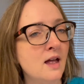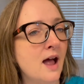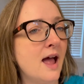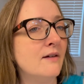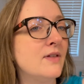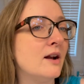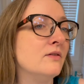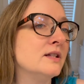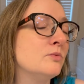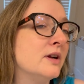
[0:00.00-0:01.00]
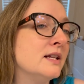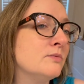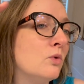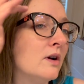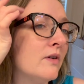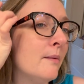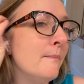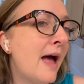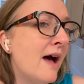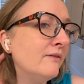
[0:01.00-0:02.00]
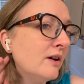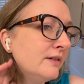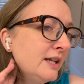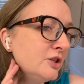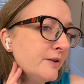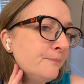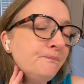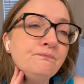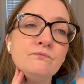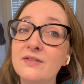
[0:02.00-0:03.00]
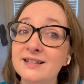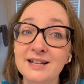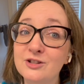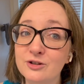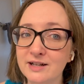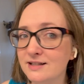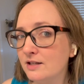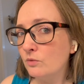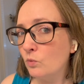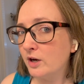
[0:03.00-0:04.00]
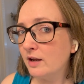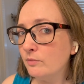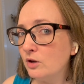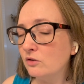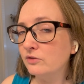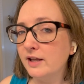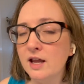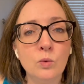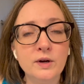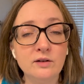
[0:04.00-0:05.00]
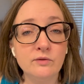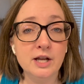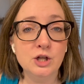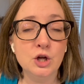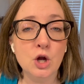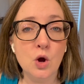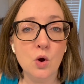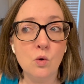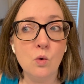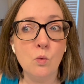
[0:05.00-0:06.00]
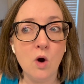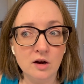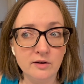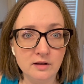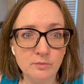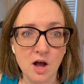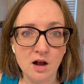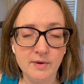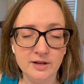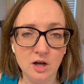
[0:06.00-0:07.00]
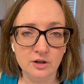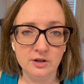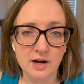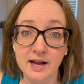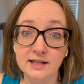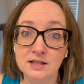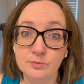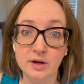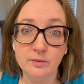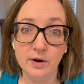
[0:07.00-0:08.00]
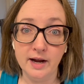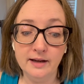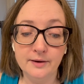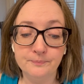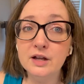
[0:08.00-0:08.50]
I have that on this morning. It's more of a matte foundation. The sunscreen is working beautifully. We're getting ready to go walk around the block, my daughter and I, it's spring break.